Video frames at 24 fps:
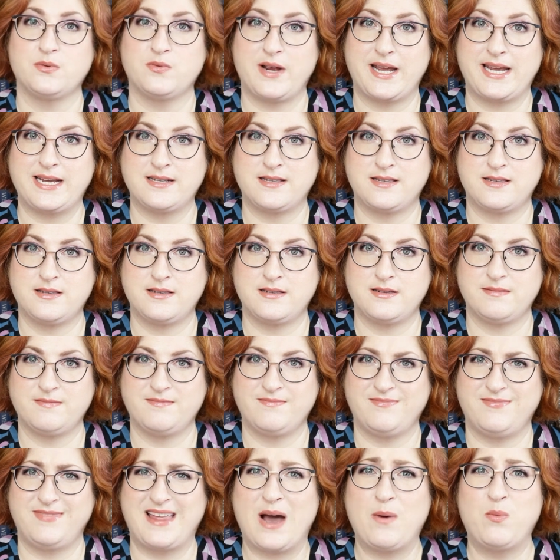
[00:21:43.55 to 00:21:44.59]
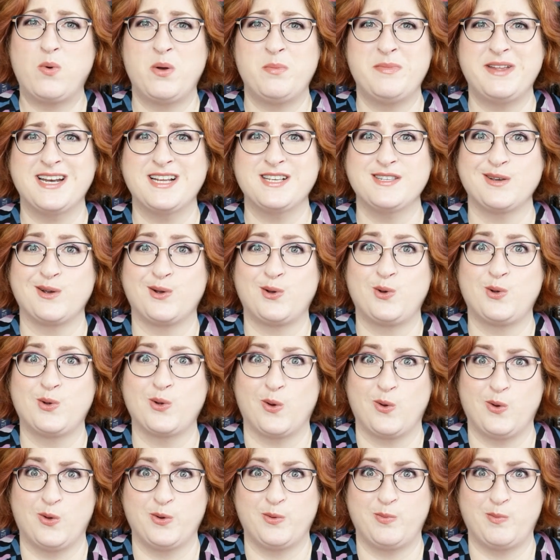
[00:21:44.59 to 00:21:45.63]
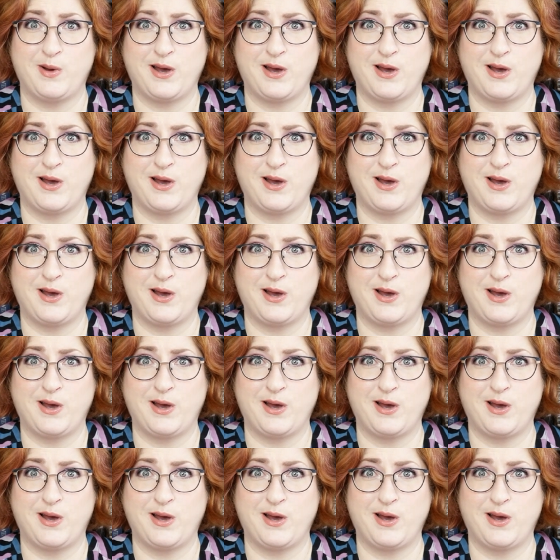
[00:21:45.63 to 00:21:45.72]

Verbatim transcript: race. That woman is a gold